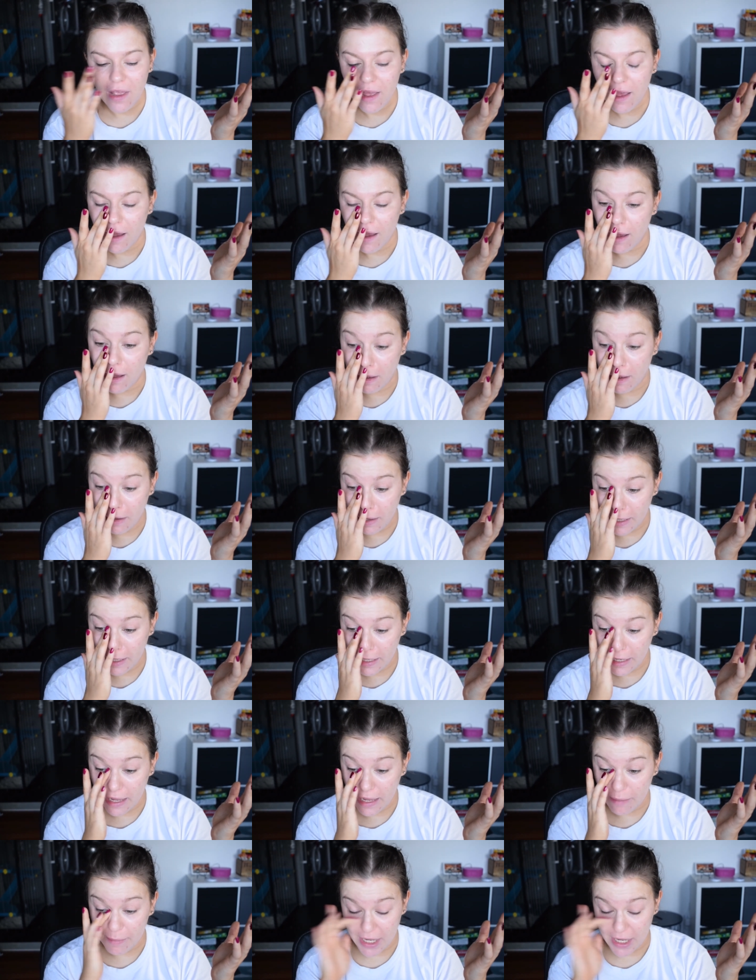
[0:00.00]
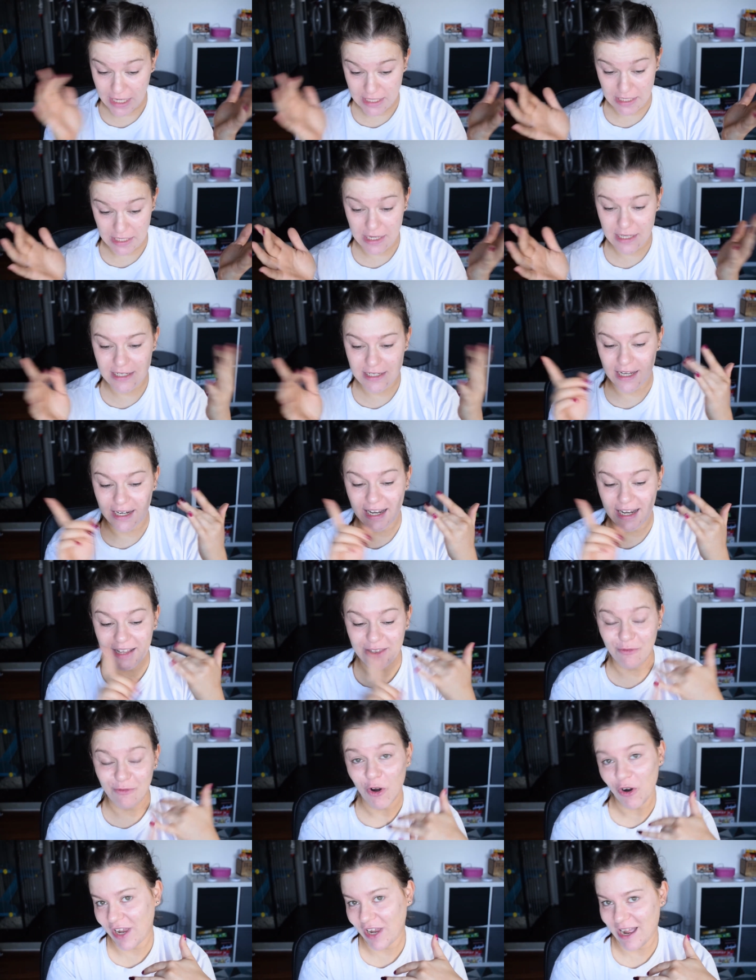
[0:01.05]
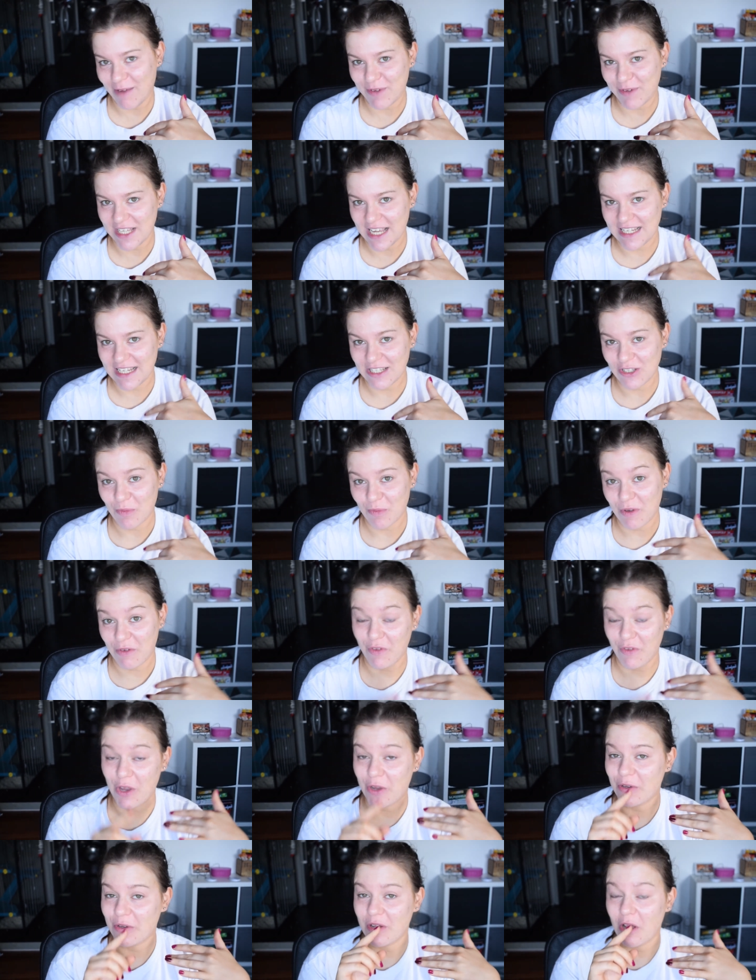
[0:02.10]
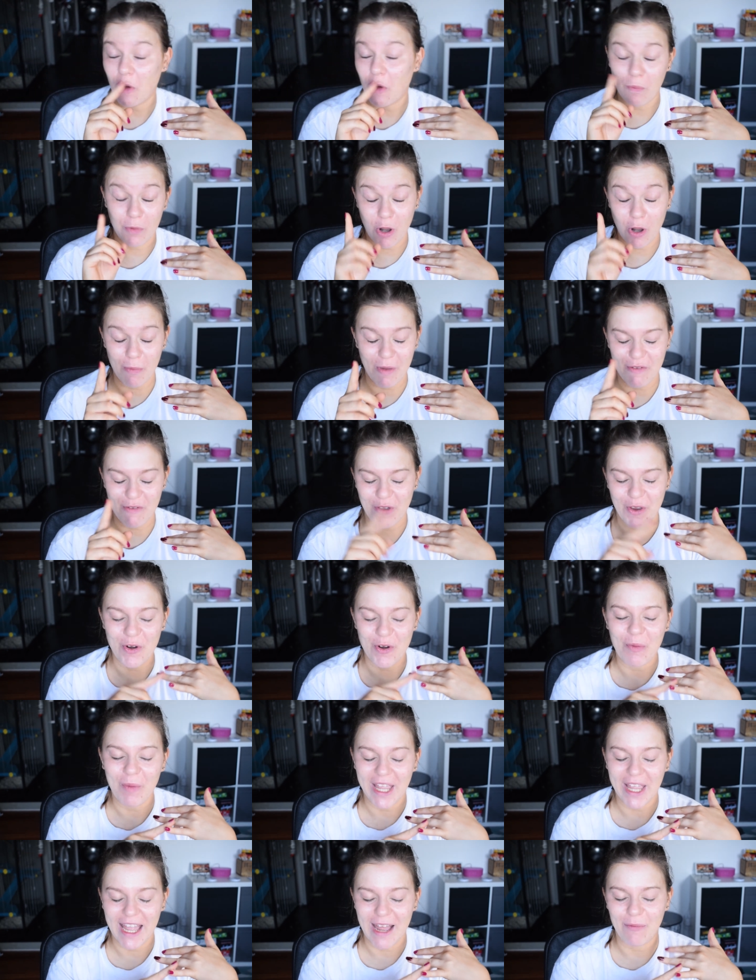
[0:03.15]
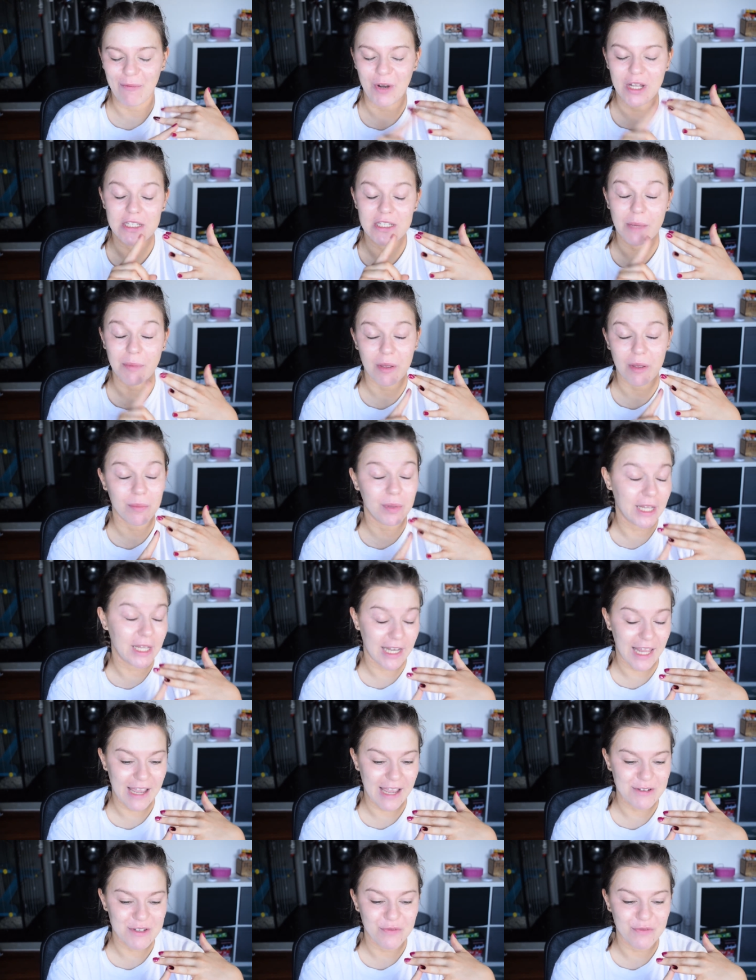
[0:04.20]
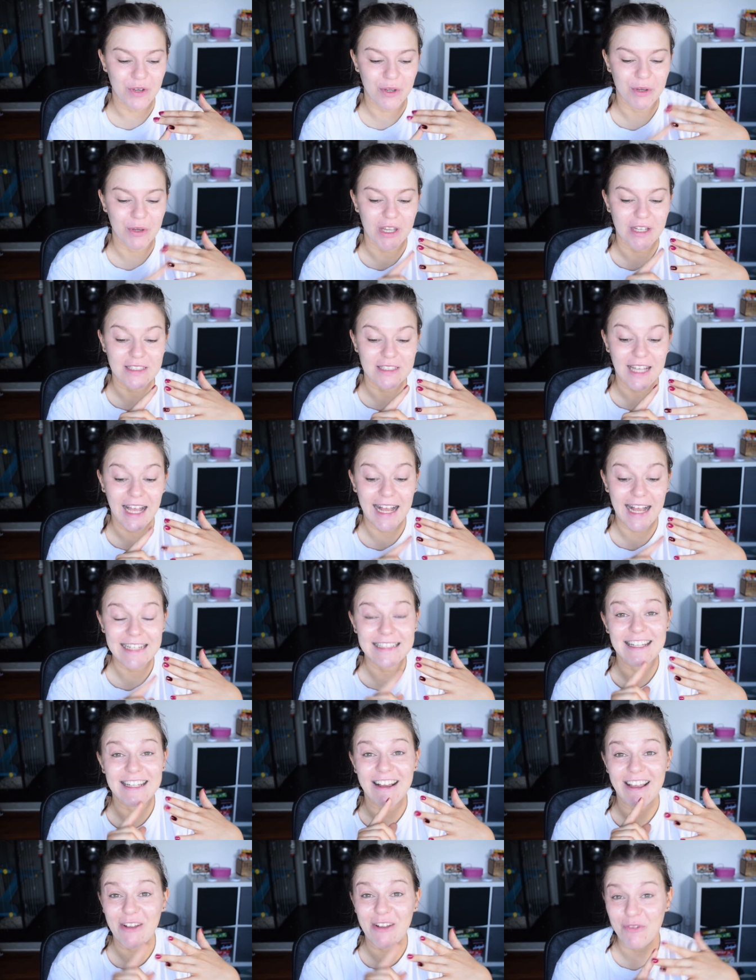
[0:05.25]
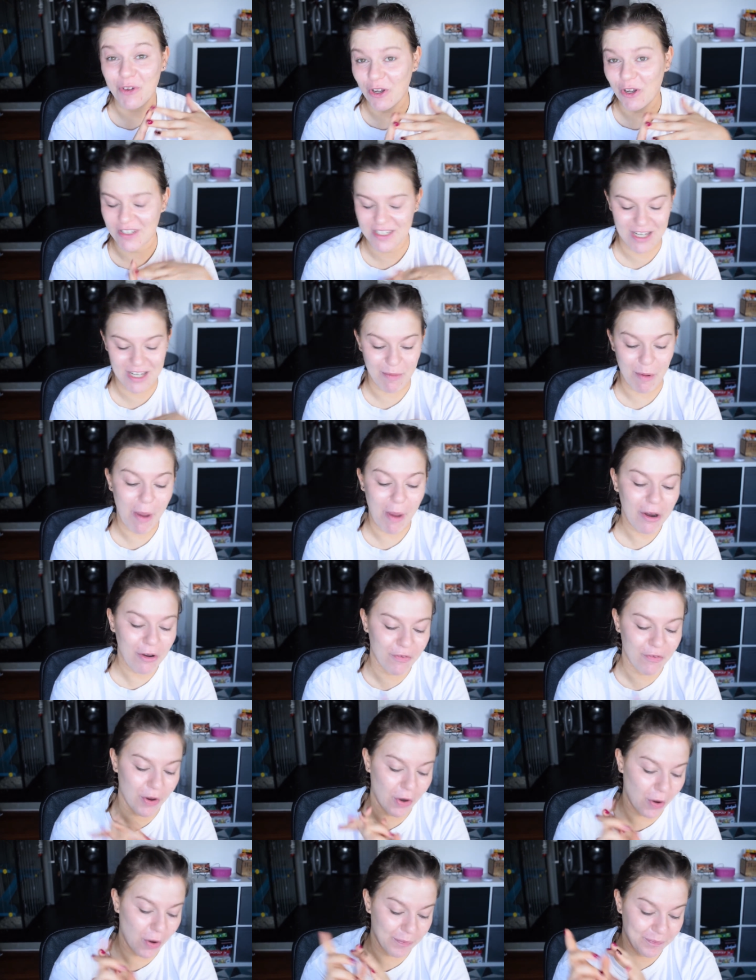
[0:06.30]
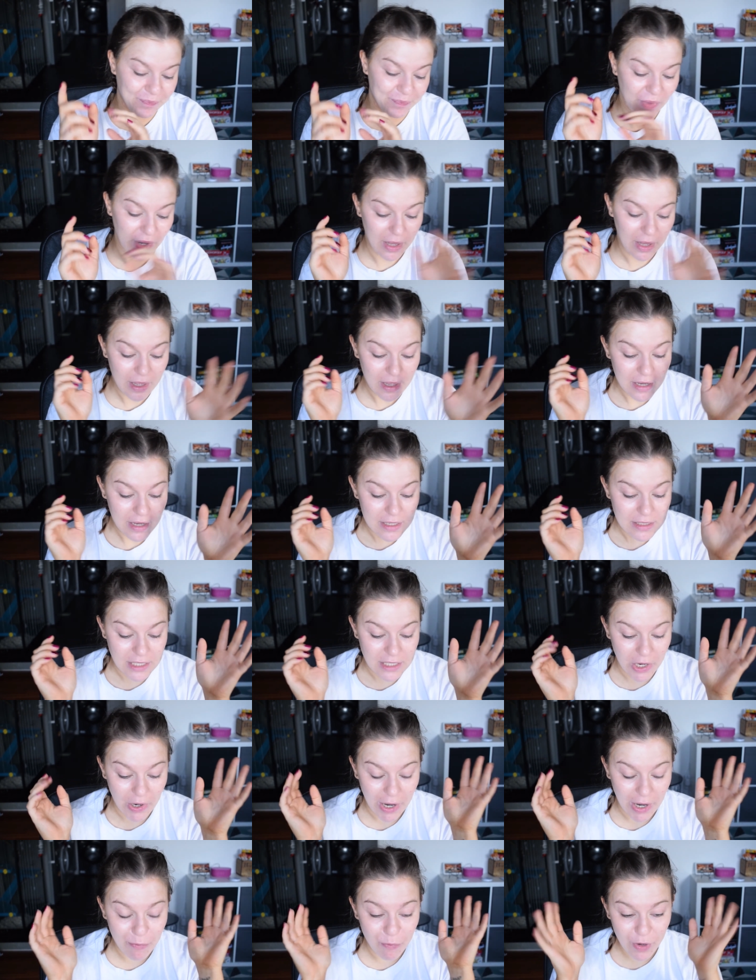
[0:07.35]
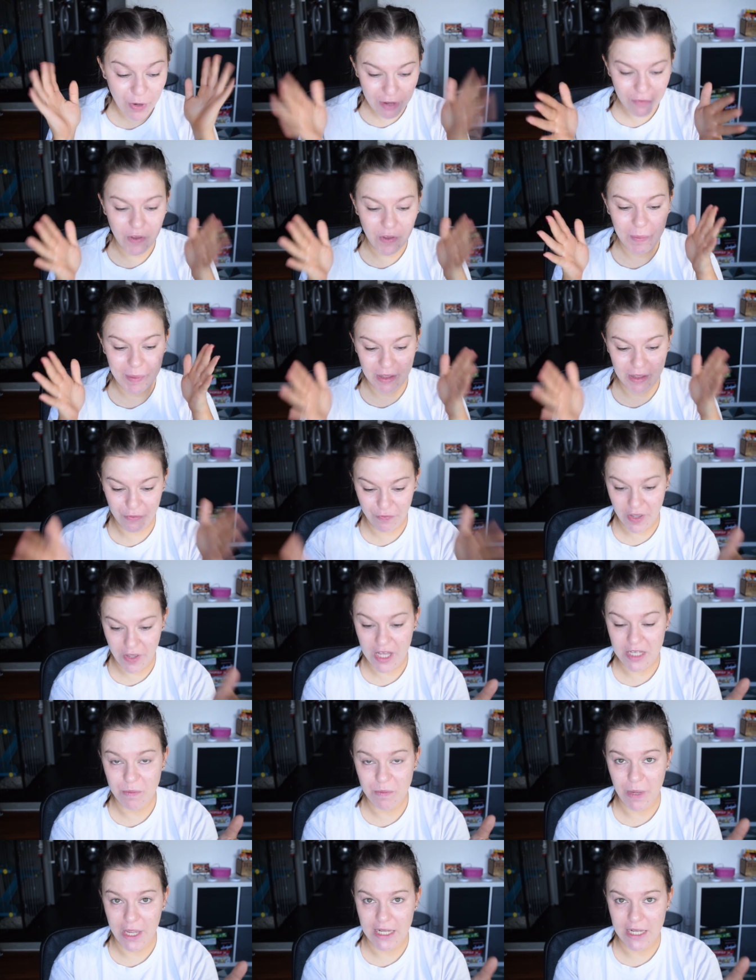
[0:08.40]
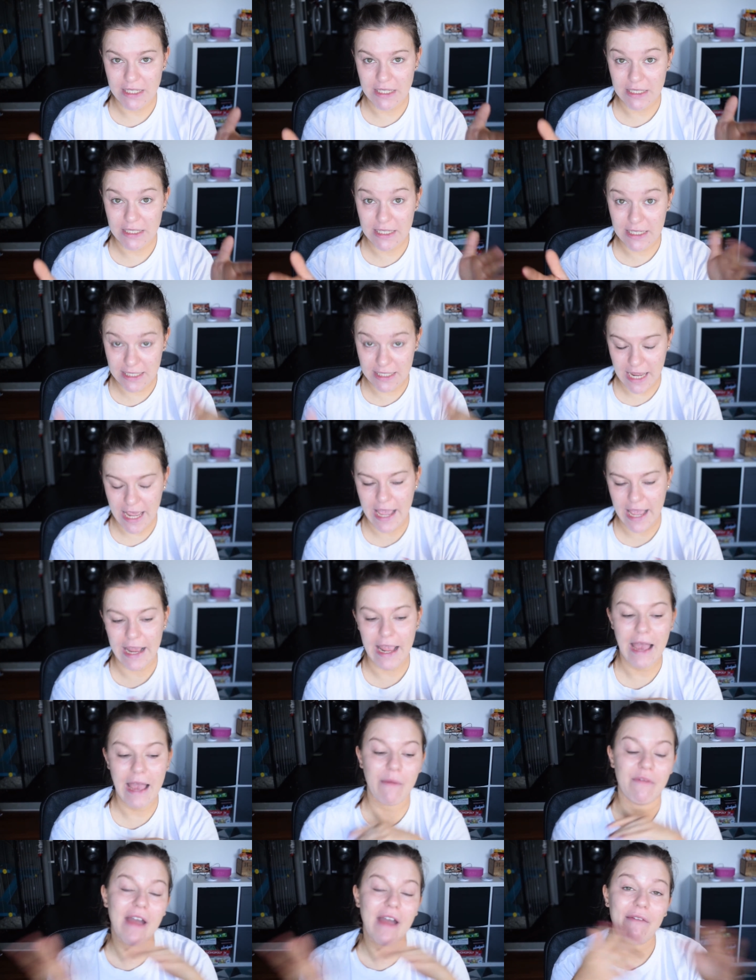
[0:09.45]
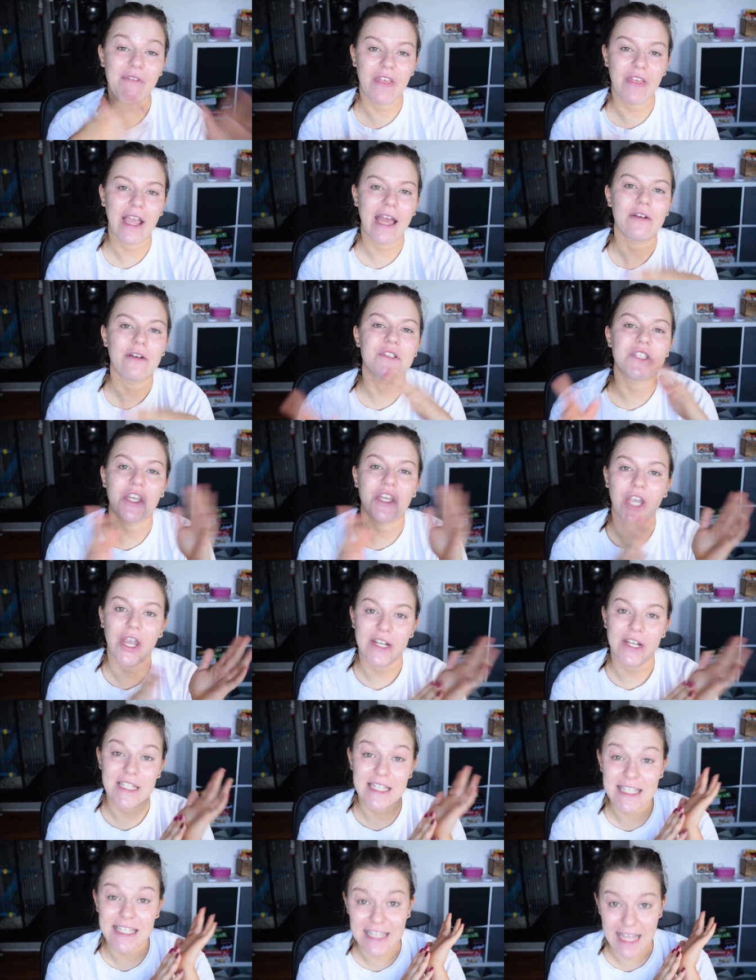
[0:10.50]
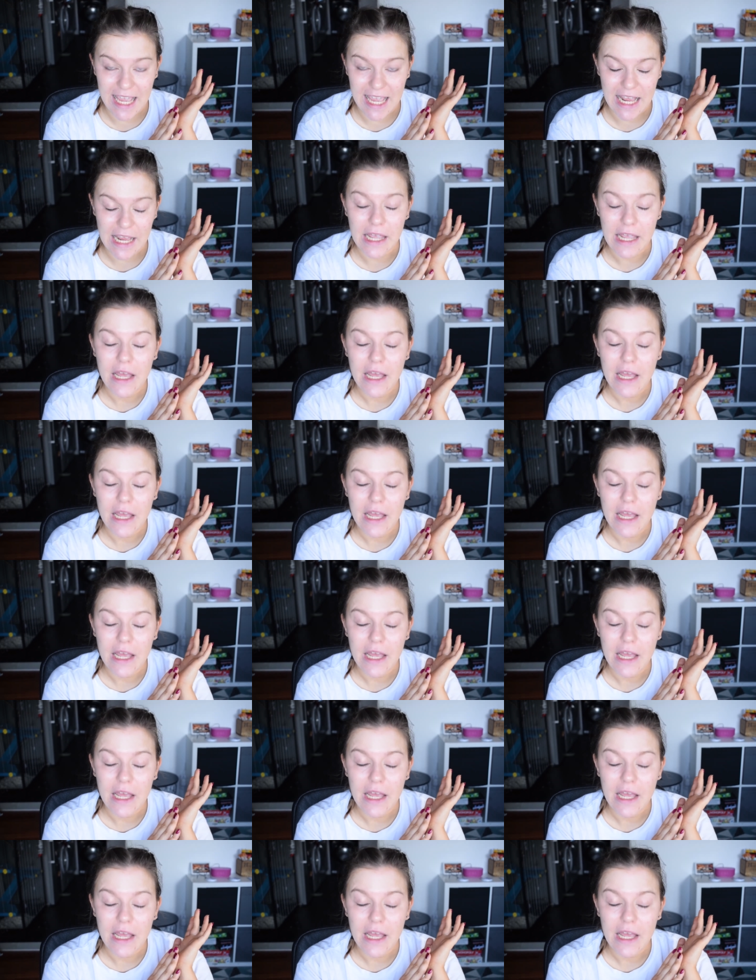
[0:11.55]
I am an idiot and had the wrong camera settings on my phone, not my phone, on my camera, so I'm completely out of focus, and I had forgotten to turn my microphone on. So I'm refilming the first bit today. However, everything else that you're going to see